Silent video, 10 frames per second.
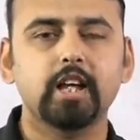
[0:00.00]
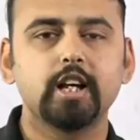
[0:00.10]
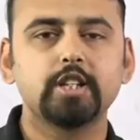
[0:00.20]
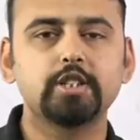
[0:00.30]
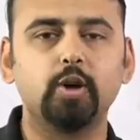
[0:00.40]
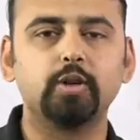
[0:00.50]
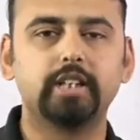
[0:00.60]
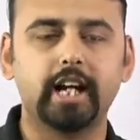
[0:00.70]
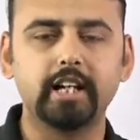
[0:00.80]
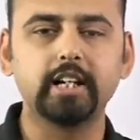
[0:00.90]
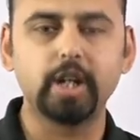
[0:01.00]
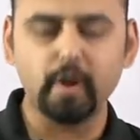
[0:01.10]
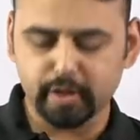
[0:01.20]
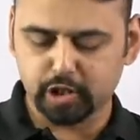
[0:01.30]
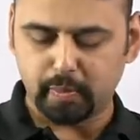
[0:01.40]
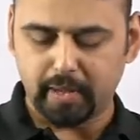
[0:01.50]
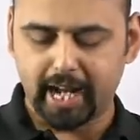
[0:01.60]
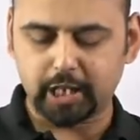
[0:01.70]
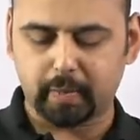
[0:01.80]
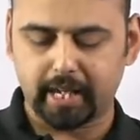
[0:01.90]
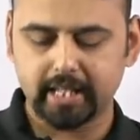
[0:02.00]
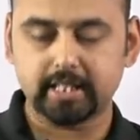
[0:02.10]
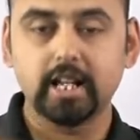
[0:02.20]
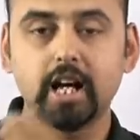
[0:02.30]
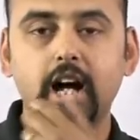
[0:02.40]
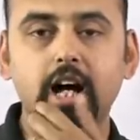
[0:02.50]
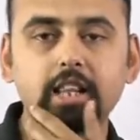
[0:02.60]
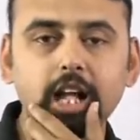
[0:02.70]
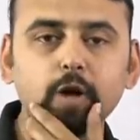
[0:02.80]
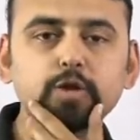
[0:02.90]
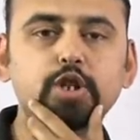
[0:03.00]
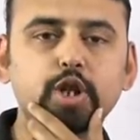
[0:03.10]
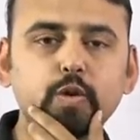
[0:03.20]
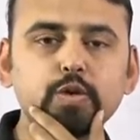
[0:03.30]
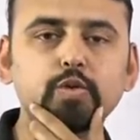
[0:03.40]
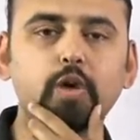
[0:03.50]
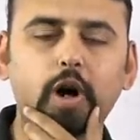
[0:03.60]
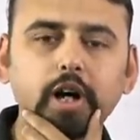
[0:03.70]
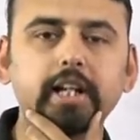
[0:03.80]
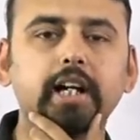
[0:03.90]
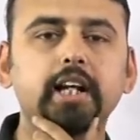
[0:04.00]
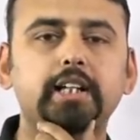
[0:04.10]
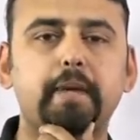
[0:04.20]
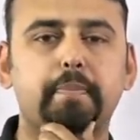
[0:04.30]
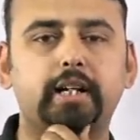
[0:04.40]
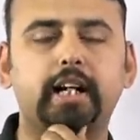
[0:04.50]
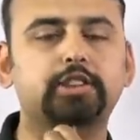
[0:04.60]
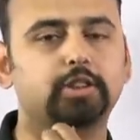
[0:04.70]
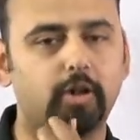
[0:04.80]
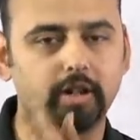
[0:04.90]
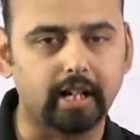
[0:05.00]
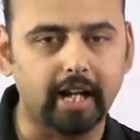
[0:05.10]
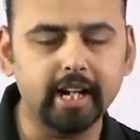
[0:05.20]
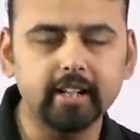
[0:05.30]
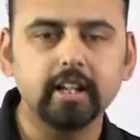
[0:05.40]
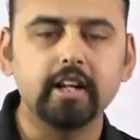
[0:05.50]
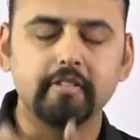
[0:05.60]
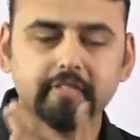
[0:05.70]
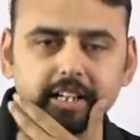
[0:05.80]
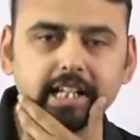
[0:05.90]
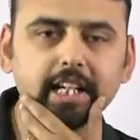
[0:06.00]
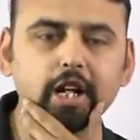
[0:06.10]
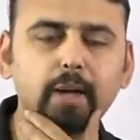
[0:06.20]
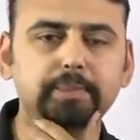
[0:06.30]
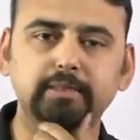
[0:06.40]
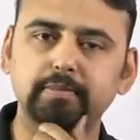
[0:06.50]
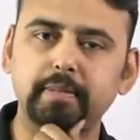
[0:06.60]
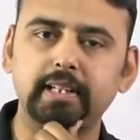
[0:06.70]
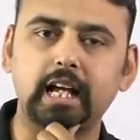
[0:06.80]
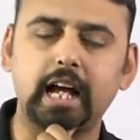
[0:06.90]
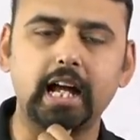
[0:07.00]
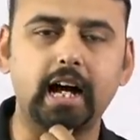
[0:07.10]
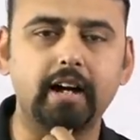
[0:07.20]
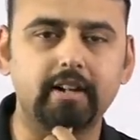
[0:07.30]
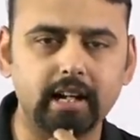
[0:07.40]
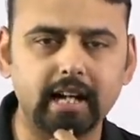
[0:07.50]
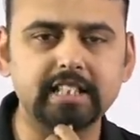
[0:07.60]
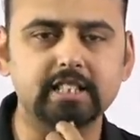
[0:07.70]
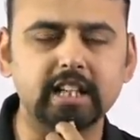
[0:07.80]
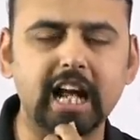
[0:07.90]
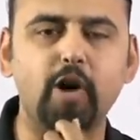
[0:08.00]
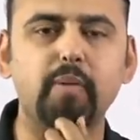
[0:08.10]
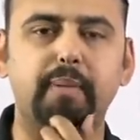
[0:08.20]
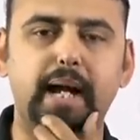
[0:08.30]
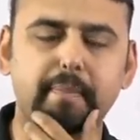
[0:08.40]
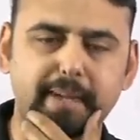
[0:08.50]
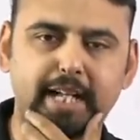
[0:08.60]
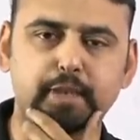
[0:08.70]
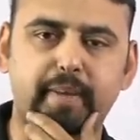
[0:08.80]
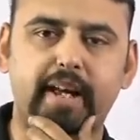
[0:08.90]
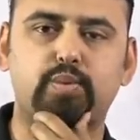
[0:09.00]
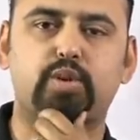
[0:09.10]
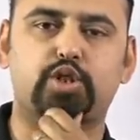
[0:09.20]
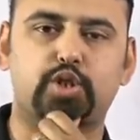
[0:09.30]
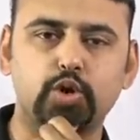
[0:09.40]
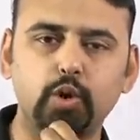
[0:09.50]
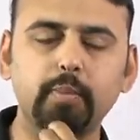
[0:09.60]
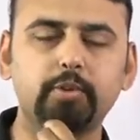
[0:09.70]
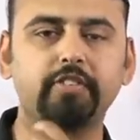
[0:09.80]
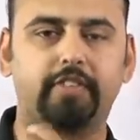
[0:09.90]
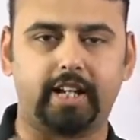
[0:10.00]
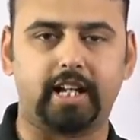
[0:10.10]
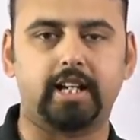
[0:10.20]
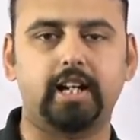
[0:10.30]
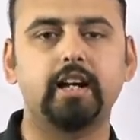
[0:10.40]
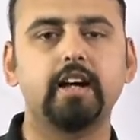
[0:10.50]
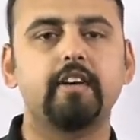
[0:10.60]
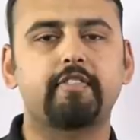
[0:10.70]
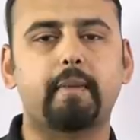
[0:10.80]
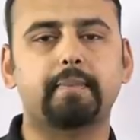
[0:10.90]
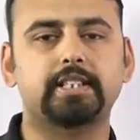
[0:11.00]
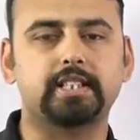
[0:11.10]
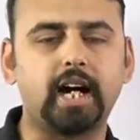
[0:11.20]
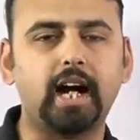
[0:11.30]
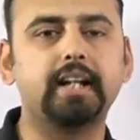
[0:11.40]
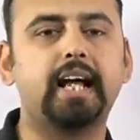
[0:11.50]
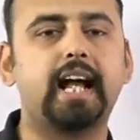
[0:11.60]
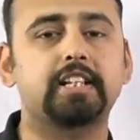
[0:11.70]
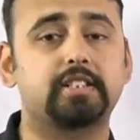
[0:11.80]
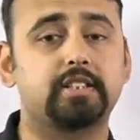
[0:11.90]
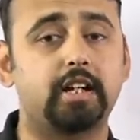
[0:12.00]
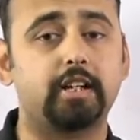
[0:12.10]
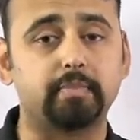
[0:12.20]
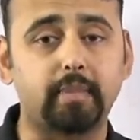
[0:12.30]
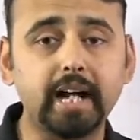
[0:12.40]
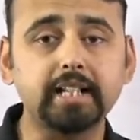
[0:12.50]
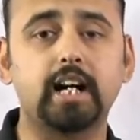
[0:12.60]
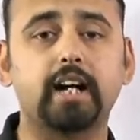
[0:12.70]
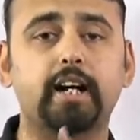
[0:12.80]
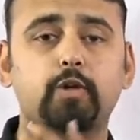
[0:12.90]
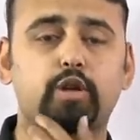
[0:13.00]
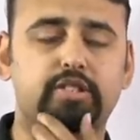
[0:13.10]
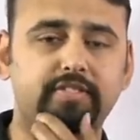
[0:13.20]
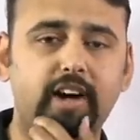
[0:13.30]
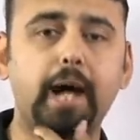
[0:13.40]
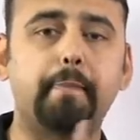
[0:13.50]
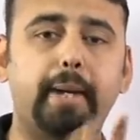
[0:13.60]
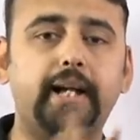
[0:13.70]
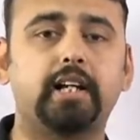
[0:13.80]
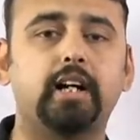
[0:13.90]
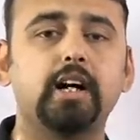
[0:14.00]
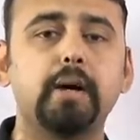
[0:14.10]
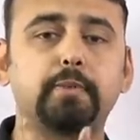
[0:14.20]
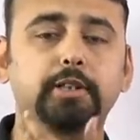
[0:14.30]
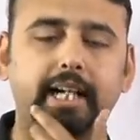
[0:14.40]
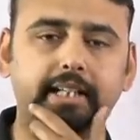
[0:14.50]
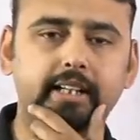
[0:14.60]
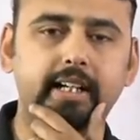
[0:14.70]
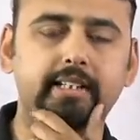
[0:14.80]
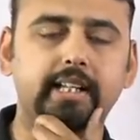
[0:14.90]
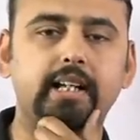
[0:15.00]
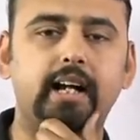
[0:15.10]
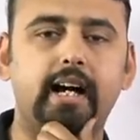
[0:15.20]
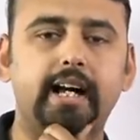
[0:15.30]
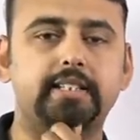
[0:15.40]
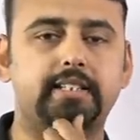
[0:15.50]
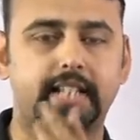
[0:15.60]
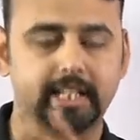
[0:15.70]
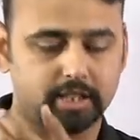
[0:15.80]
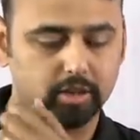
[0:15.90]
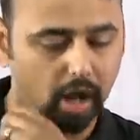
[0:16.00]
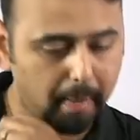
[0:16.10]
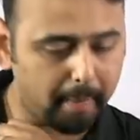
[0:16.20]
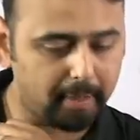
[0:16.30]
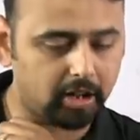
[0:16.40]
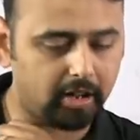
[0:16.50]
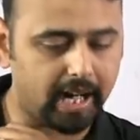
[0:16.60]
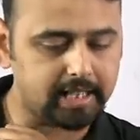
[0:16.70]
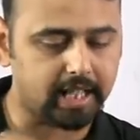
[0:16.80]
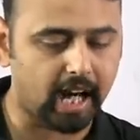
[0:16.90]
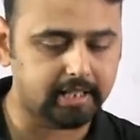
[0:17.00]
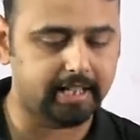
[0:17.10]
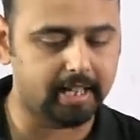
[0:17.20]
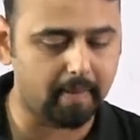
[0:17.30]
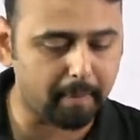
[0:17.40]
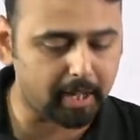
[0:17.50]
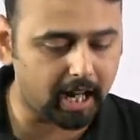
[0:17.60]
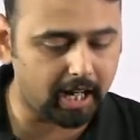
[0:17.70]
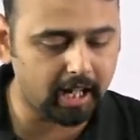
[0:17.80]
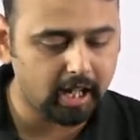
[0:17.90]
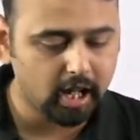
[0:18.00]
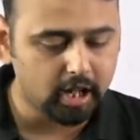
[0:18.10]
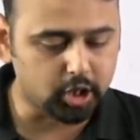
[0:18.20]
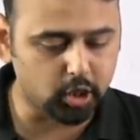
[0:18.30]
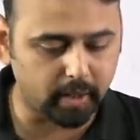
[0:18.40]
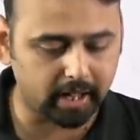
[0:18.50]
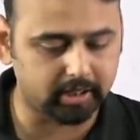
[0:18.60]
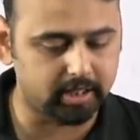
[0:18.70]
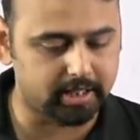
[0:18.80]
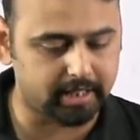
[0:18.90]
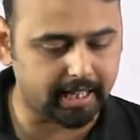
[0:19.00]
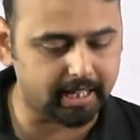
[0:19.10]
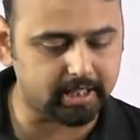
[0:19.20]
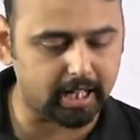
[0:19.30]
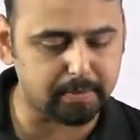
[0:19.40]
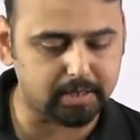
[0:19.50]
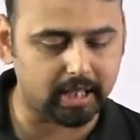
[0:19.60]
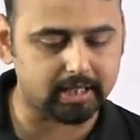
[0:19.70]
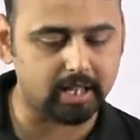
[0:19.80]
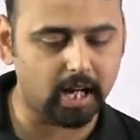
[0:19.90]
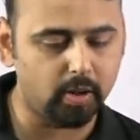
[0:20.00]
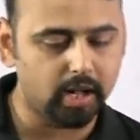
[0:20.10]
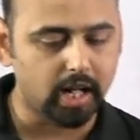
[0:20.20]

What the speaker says: So their newest blank space allows you to order their products online. Fir dekhiye option B mein diya hai, I realize now my blank space was doomed to failure from the start as my target was far better protected than I sensed. To ab aap batao guys yahan sahi jawab kya hai. You get 30 seconds, time starts now.